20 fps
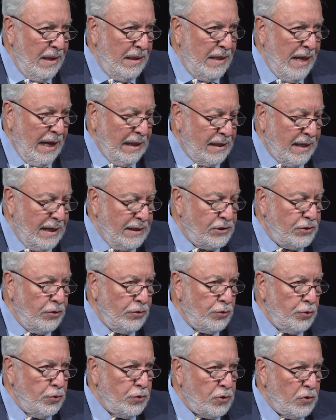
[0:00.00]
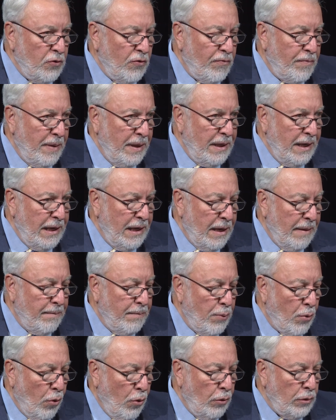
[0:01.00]
That Constitution of Medina
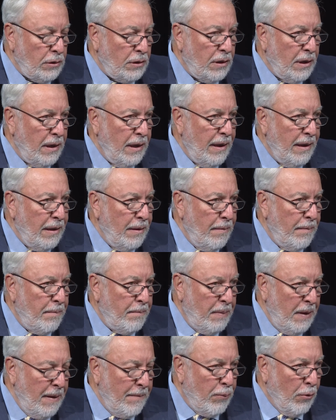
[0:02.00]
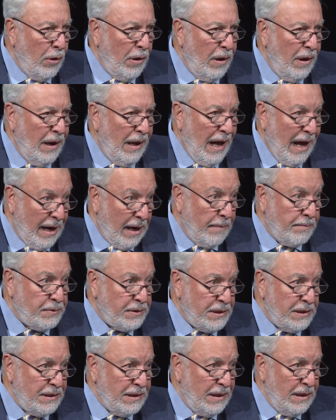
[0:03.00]
brought people,
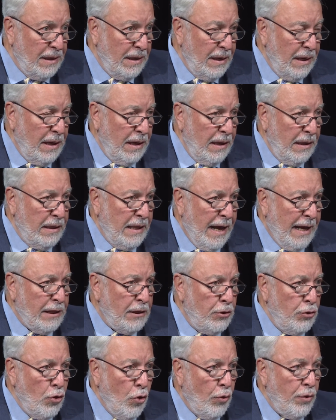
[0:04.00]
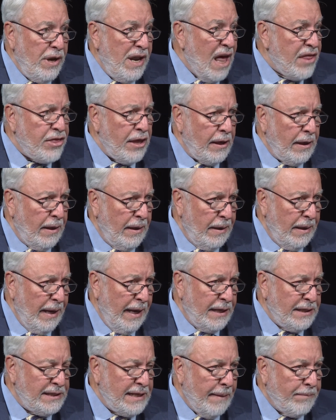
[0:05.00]
Arabs, that know nothing
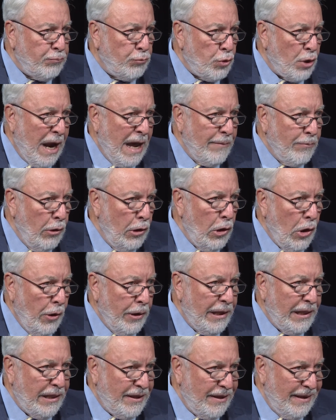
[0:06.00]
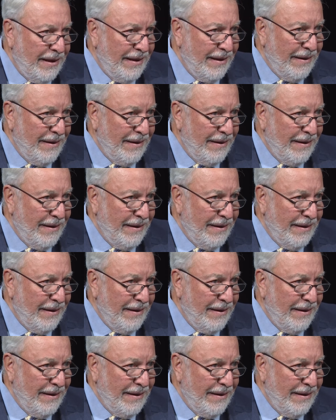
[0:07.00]
except tribal loyalty,